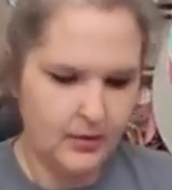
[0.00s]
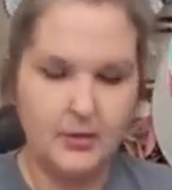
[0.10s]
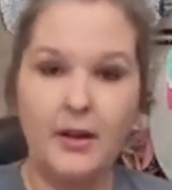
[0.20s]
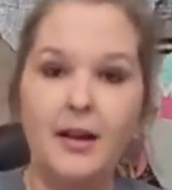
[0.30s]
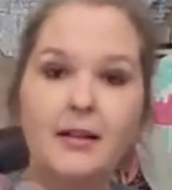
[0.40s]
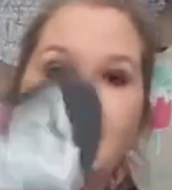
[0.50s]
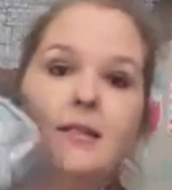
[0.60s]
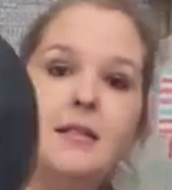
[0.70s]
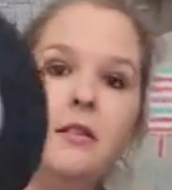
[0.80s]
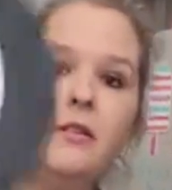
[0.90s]
So I got
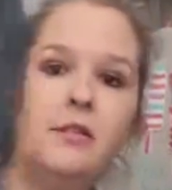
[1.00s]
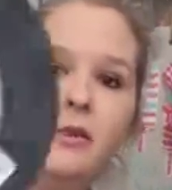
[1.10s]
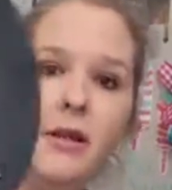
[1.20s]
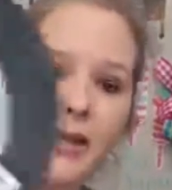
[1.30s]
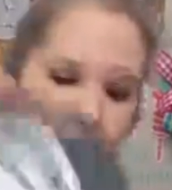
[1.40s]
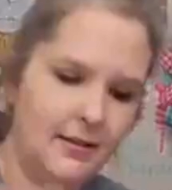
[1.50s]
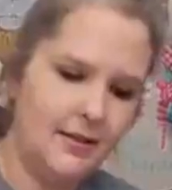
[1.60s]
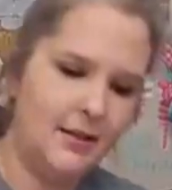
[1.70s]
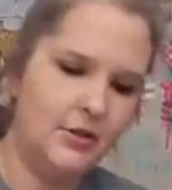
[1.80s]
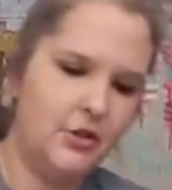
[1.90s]
this little doohickey.
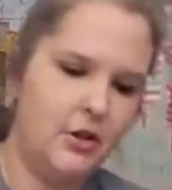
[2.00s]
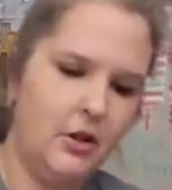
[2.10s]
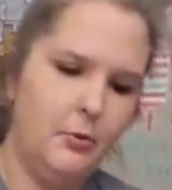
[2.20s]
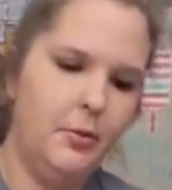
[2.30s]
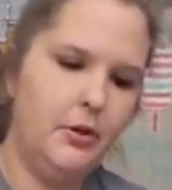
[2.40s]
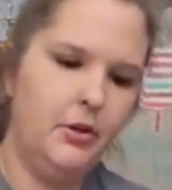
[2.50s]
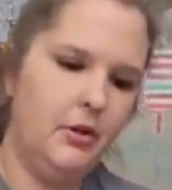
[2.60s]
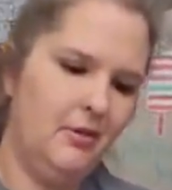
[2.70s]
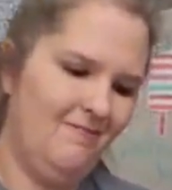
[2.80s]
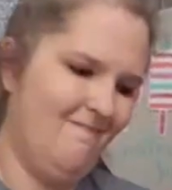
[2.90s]
It's like a jar
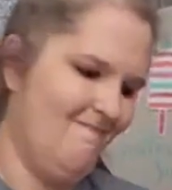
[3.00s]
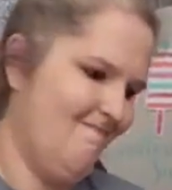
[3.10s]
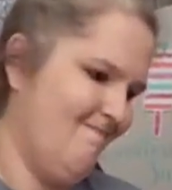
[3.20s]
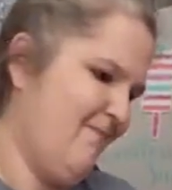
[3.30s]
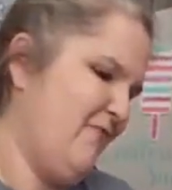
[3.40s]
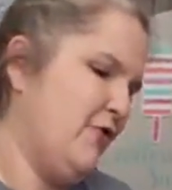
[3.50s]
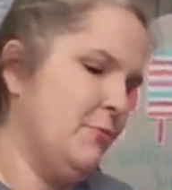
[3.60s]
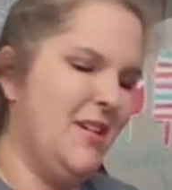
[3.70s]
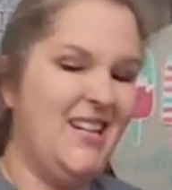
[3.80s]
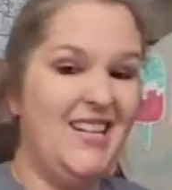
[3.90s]
opener
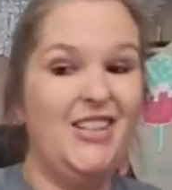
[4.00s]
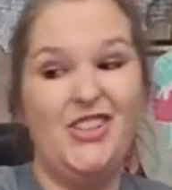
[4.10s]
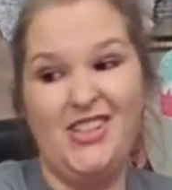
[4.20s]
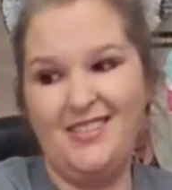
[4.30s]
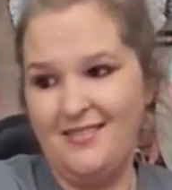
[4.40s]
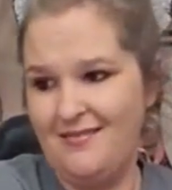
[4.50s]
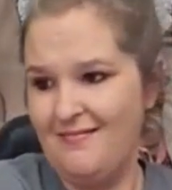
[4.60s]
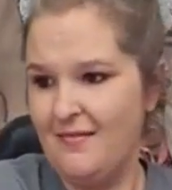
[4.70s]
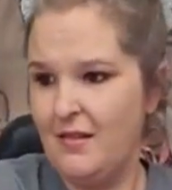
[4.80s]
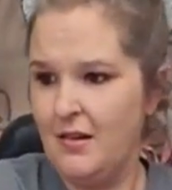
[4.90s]
for my kitchen.
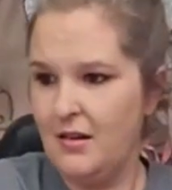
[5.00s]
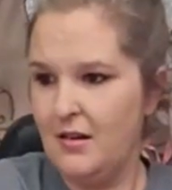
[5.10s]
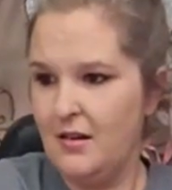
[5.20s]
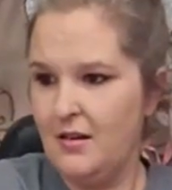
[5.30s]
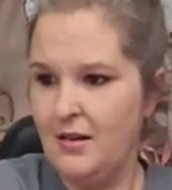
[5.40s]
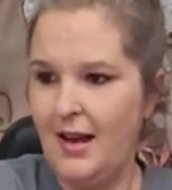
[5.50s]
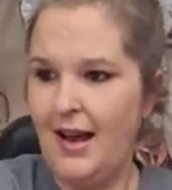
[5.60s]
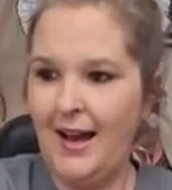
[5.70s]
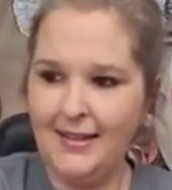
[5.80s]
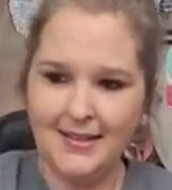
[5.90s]

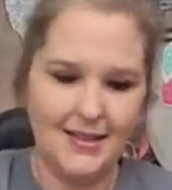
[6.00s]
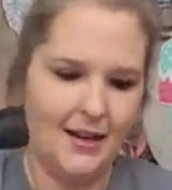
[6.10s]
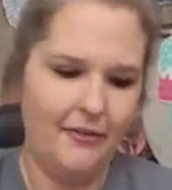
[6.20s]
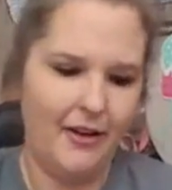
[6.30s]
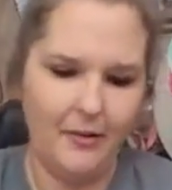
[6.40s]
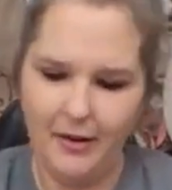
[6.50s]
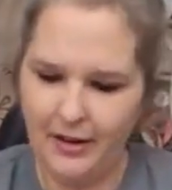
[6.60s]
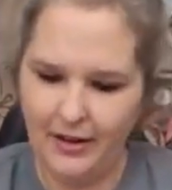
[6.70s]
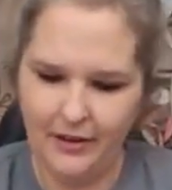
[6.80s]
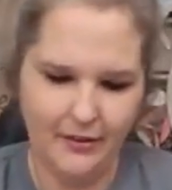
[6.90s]
Hi, Steph. How
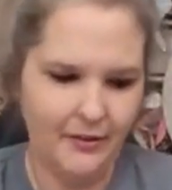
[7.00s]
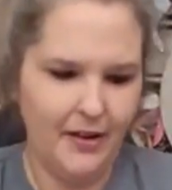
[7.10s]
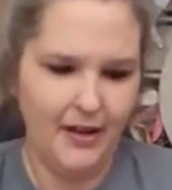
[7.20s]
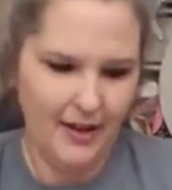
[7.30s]
are you?